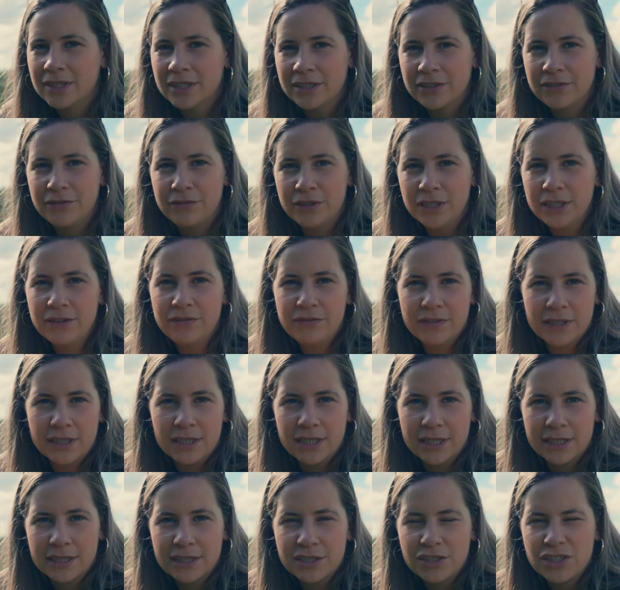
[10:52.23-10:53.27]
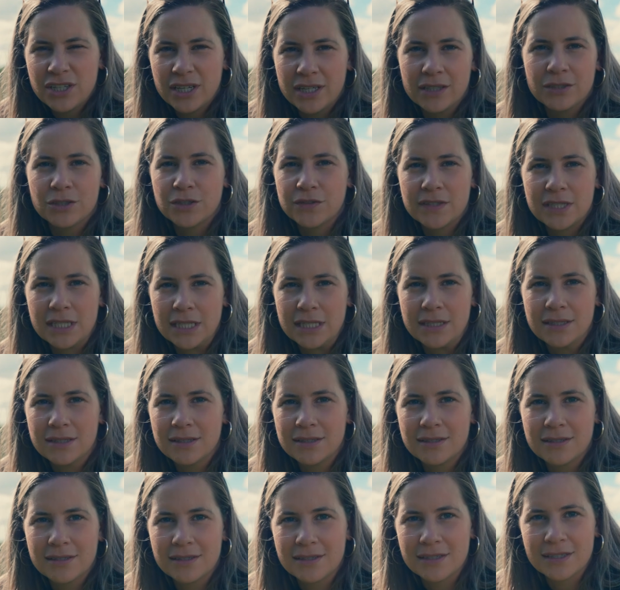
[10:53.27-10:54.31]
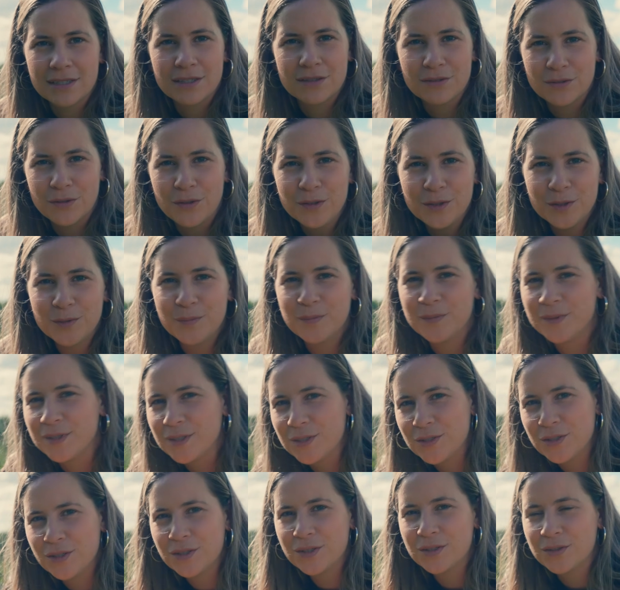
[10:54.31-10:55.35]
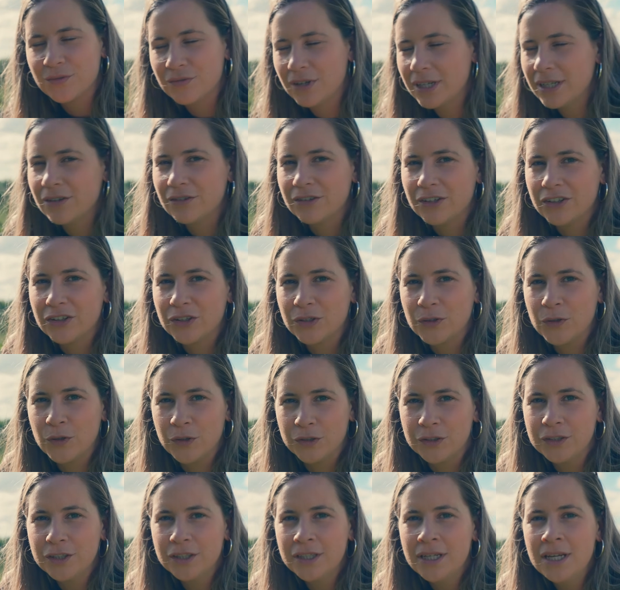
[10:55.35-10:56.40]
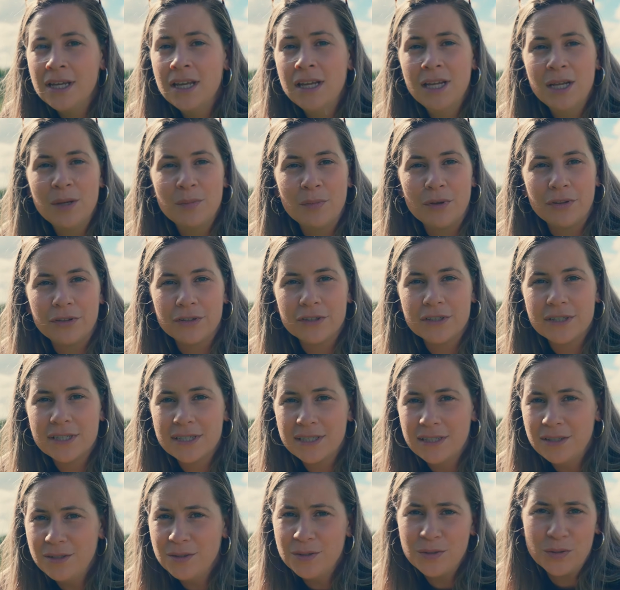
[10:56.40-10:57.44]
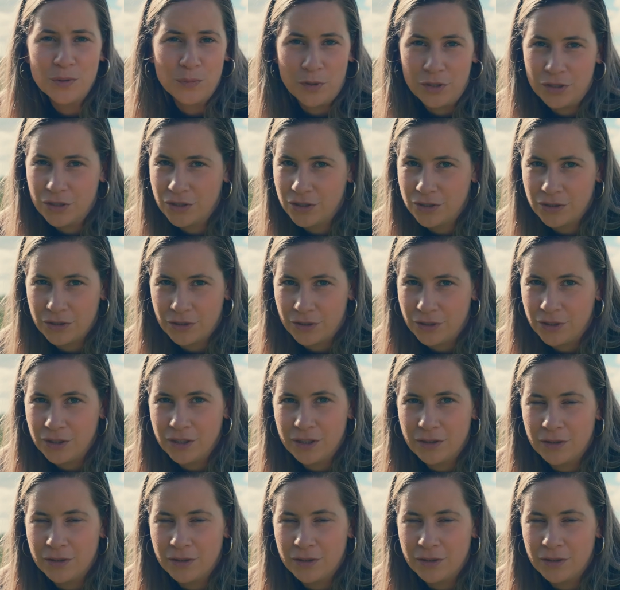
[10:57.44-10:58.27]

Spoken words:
You really feel like the change of seasons as this autumn is just right around the corner, but there's still so much to do.